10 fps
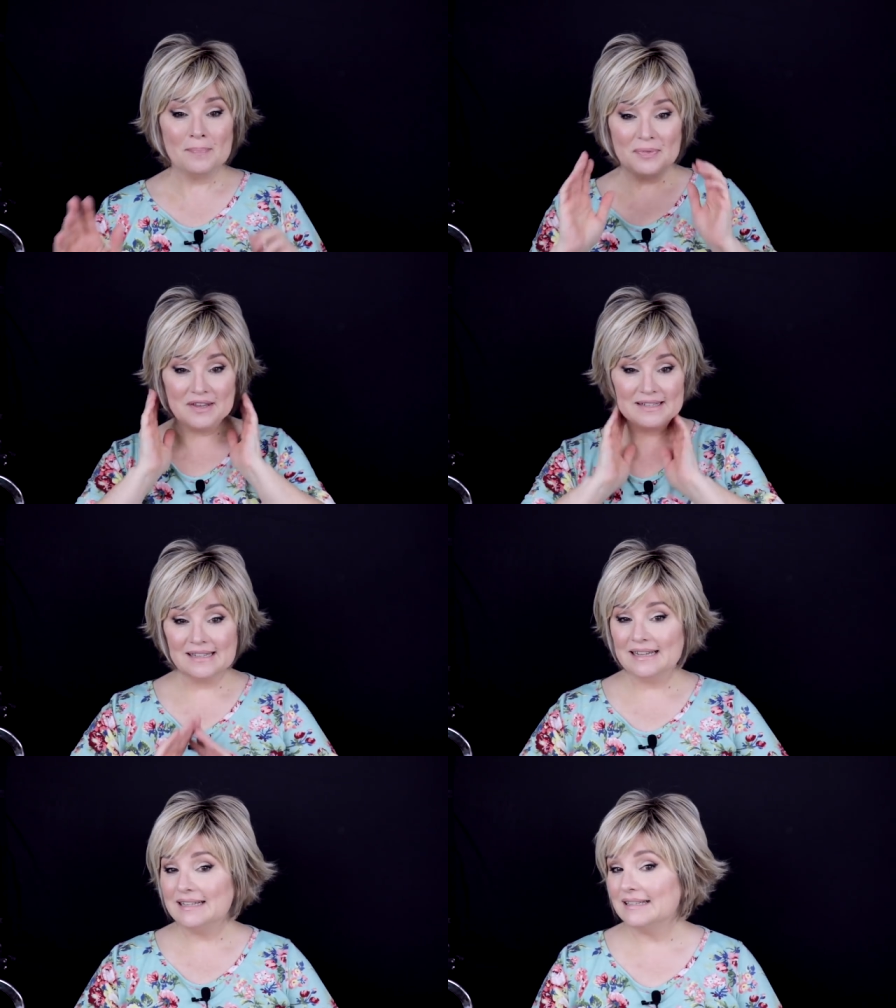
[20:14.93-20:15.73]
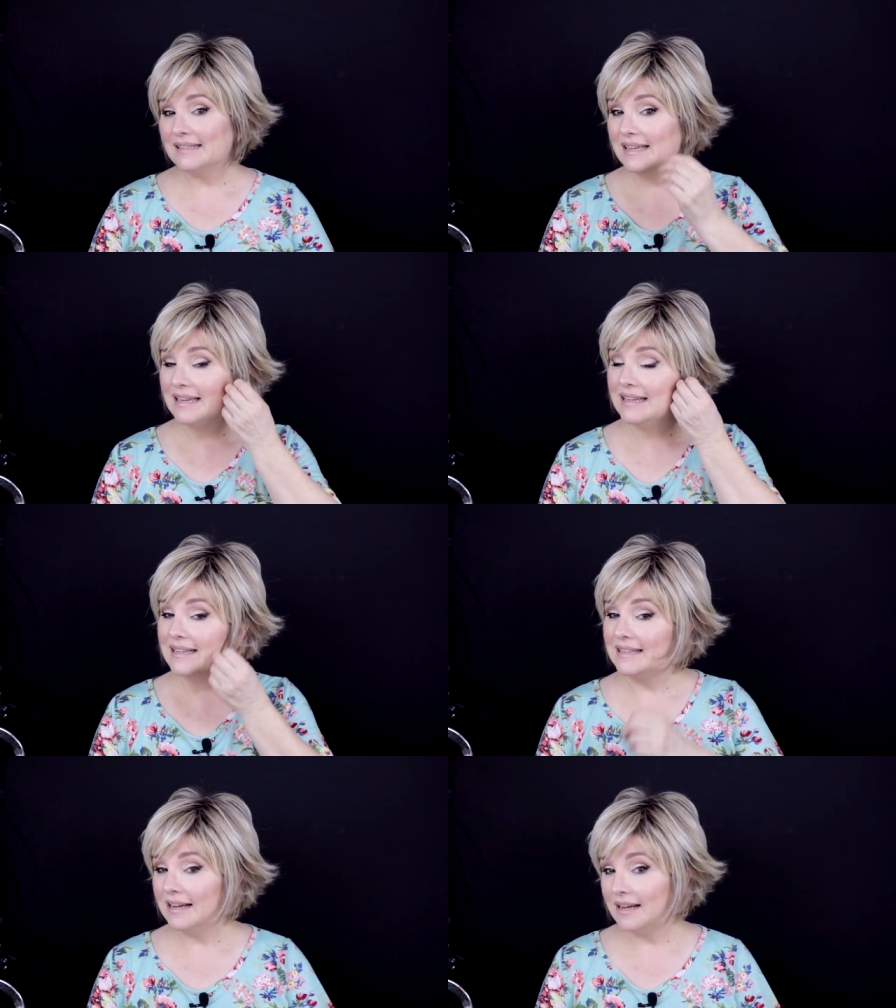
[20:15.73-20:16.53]
This is
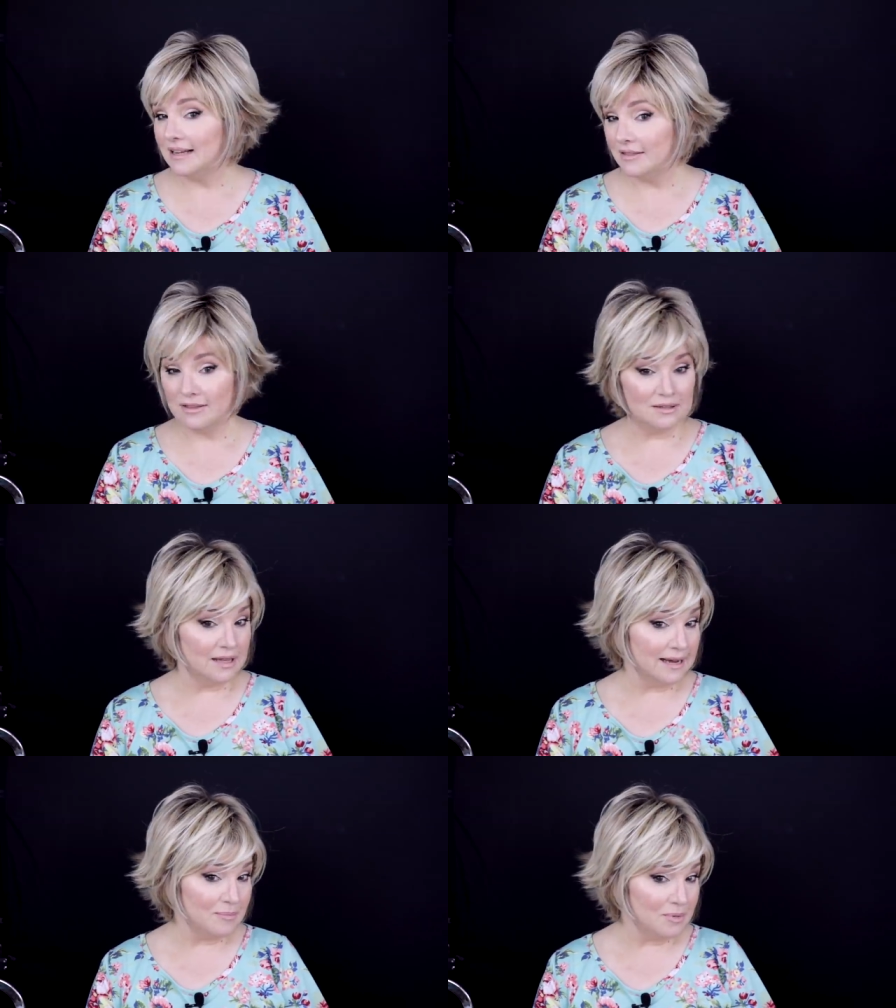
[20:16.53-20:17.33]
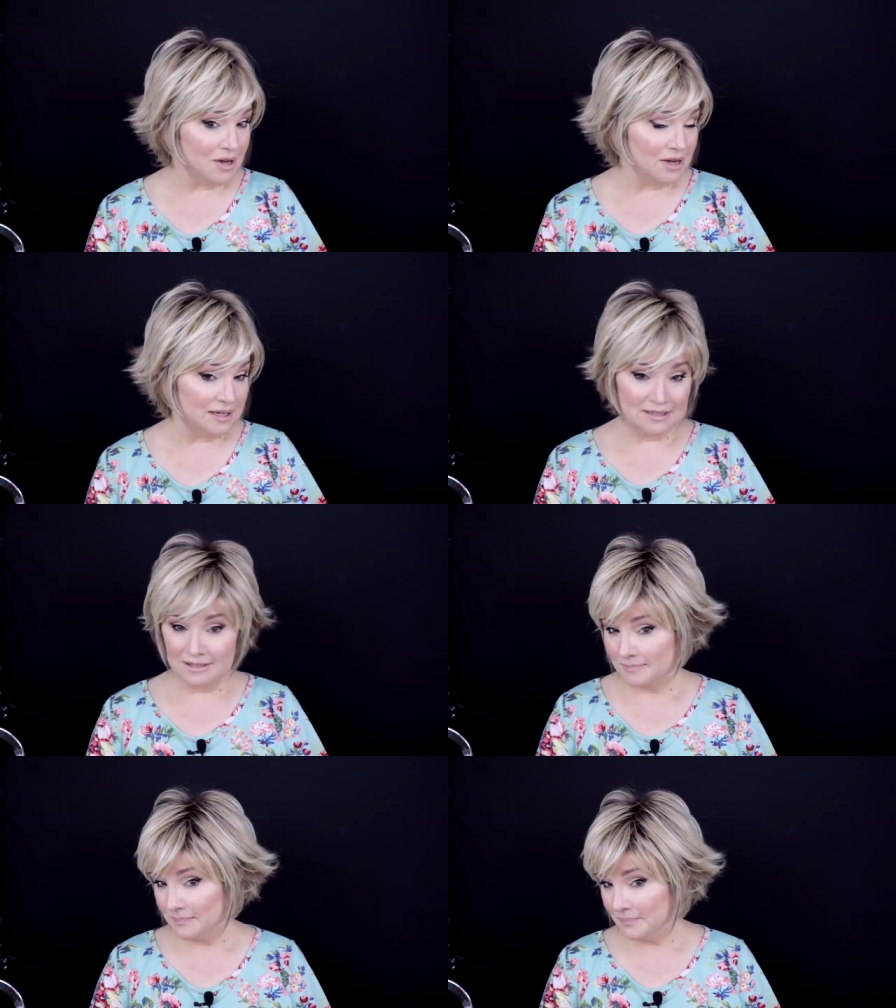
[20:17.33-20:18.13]
in uh, the light blonde.